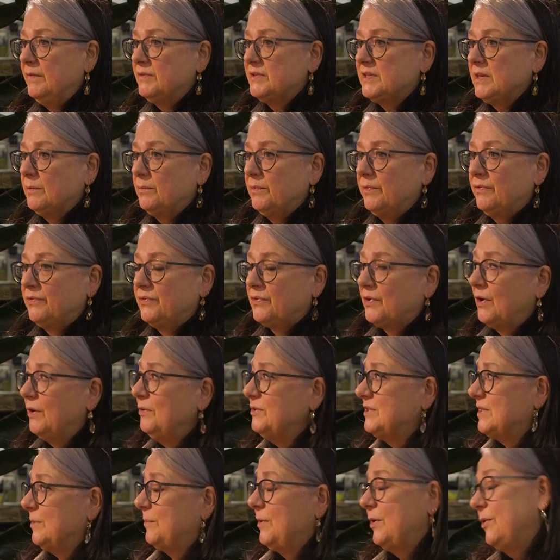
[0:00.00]
someone
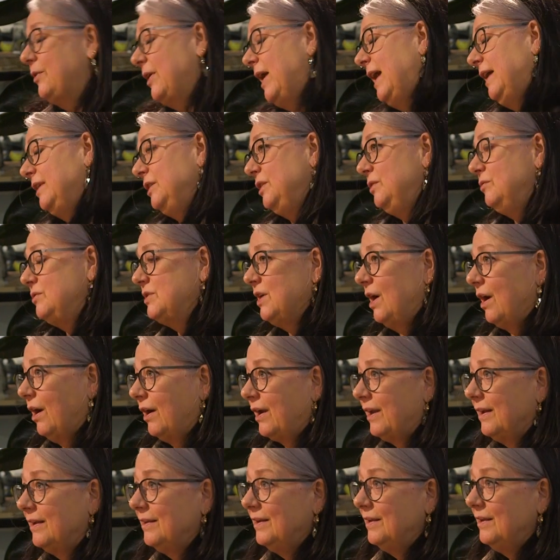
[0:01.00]
throws something at your head and you
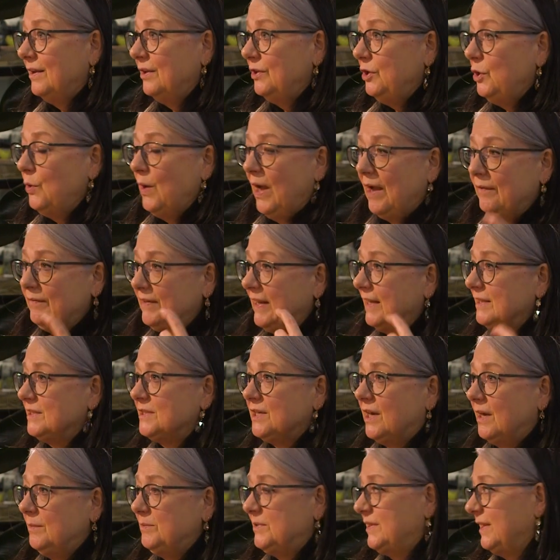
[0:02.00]
duck, you haven't had
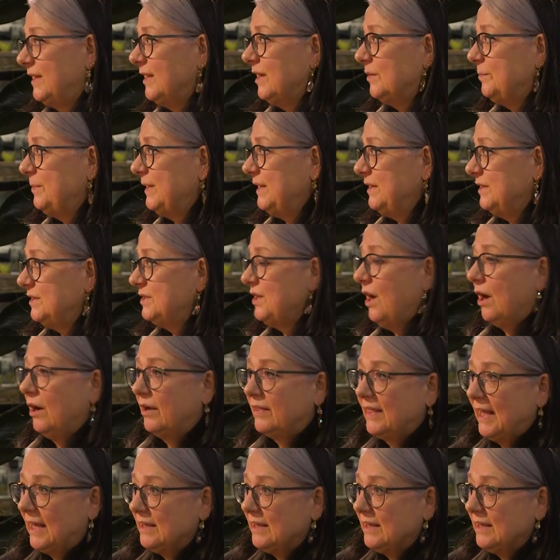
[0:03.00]
time to think I'd better duck.